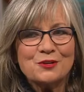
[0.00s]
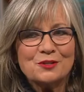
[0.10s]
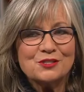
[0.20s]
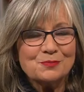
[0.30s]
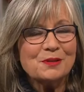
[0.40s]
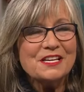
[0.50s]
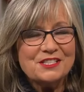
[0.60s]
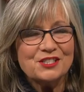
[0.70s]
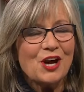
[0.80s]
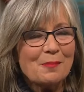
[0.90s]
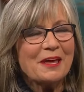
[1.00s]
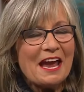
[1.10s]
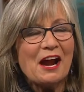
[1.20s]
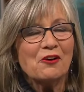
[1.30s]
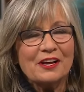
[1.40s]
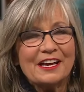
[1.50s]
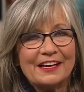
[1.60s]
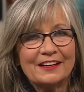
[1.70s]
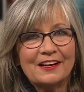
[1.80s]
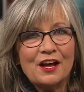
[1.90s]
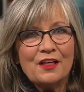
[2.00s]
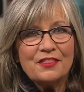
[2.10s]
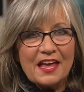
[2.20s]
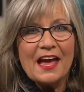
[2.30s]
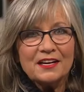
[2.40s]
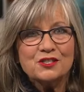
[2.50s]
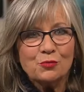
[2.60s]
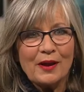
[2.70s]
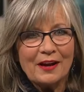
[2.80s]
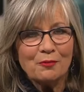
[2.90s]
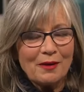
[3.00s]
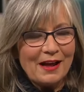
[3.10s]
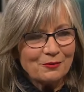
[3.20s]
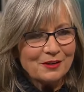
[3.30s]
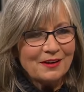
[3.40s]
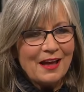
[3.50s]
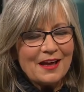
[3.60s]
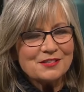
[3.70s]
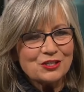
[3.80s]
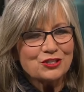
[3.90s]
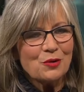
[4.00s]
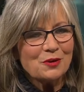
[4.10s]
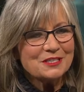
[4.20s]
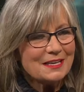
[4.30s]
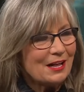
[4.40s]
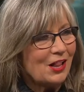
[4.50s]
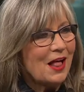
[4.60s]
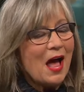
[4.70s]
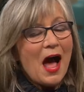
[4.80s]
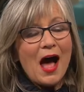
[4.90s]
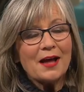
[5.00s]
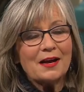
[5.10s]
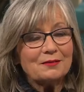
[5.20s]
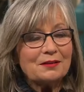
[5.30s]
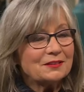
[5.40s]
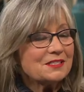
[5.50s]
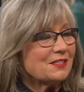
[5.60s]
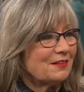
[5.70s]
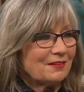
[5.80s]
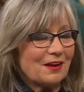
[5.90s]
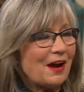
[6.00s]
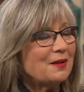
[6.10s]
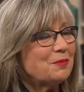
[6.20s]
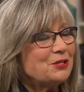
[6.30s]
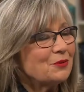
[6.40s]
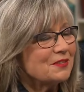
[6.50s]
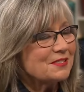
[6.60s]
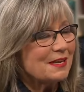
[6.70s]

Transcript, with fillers: you to please stop carrying the x-ray around as a show and tell. Listen, I'd be doing the